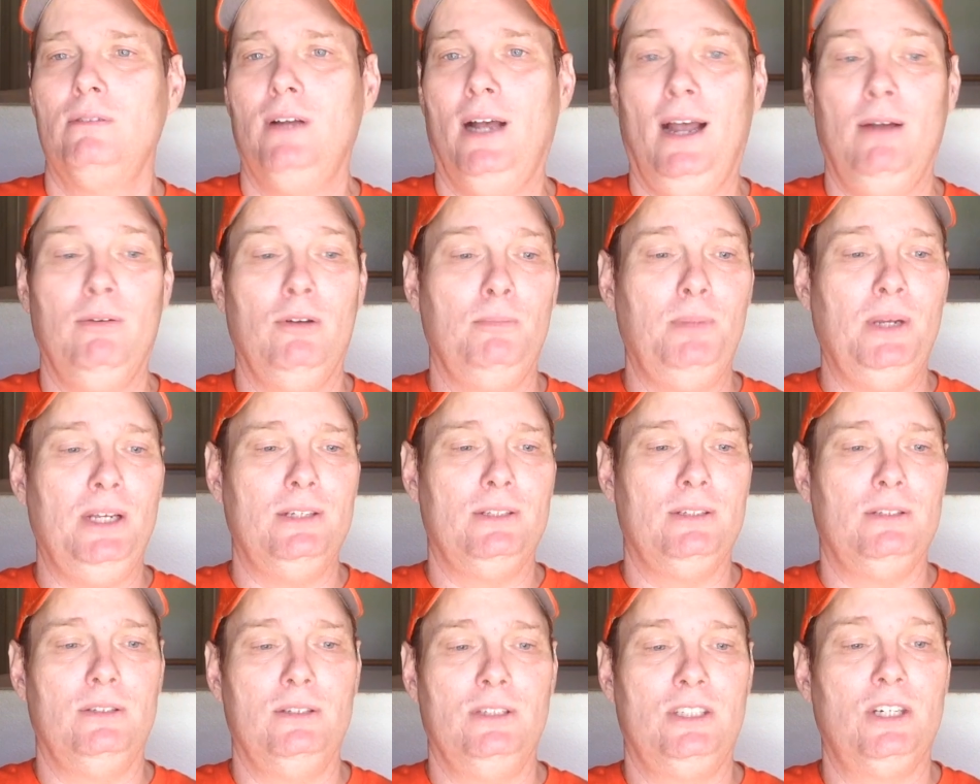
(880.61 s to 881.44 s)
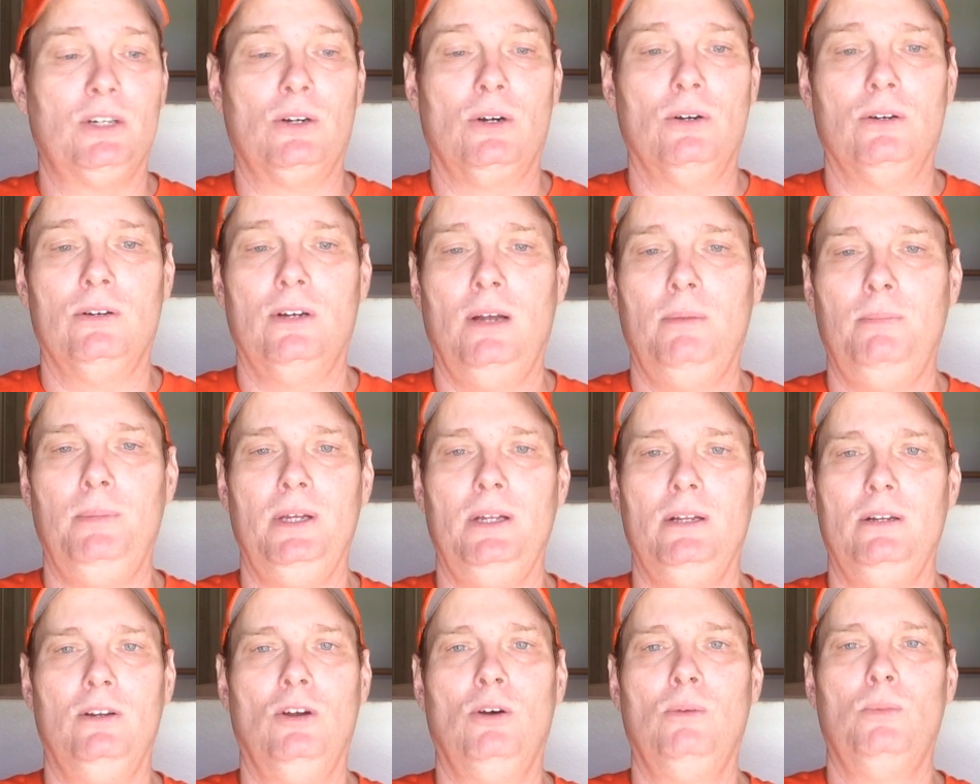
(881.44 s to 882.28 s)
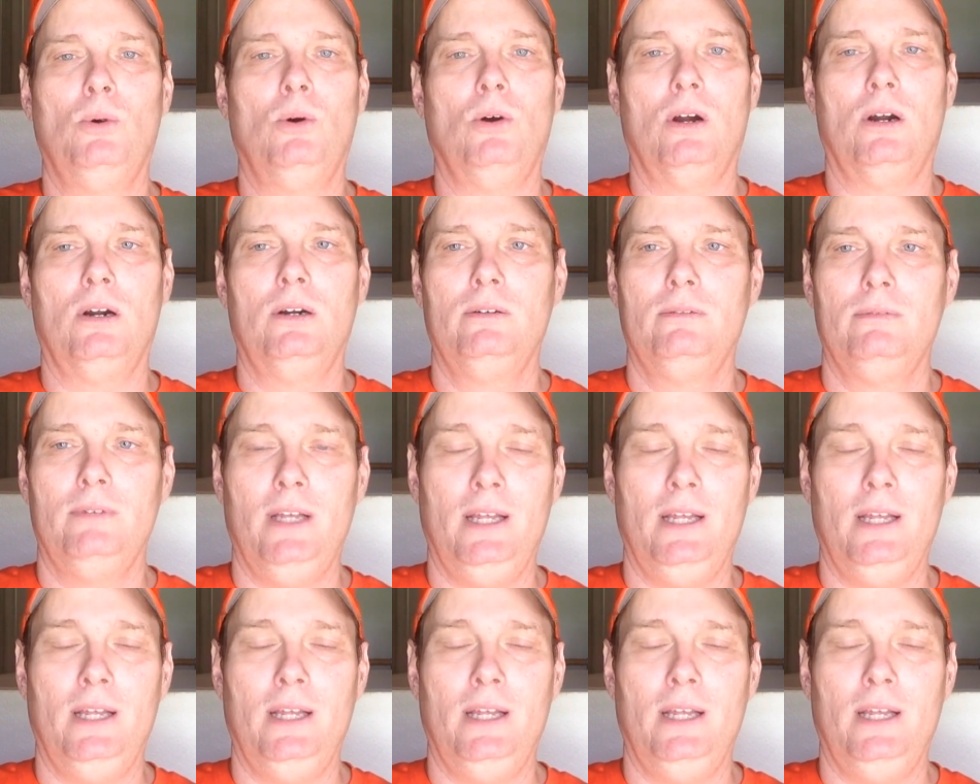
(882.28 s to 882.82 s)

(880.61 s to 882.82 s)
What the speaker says: I would be zero. I'd be no more.